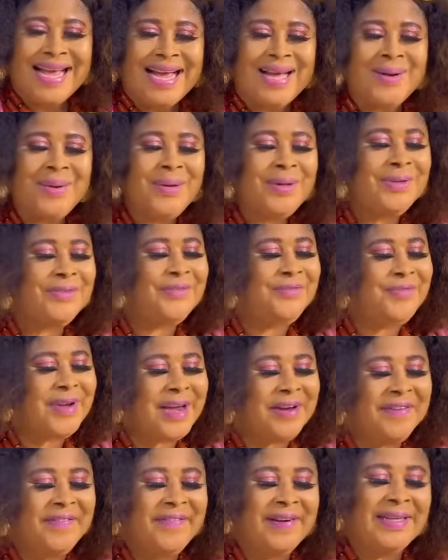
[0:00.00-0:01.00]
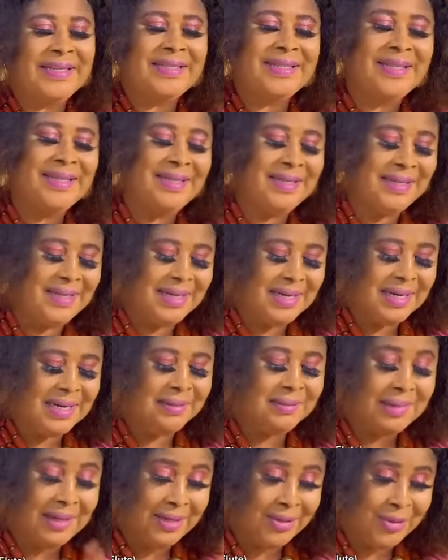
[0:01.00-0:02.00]
I know you're a very fast learner
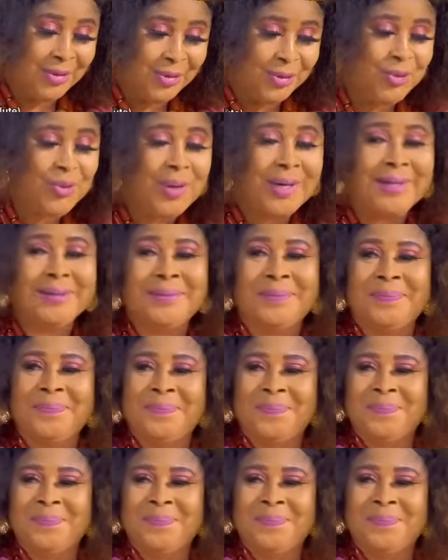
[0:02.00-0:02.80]
and you do well.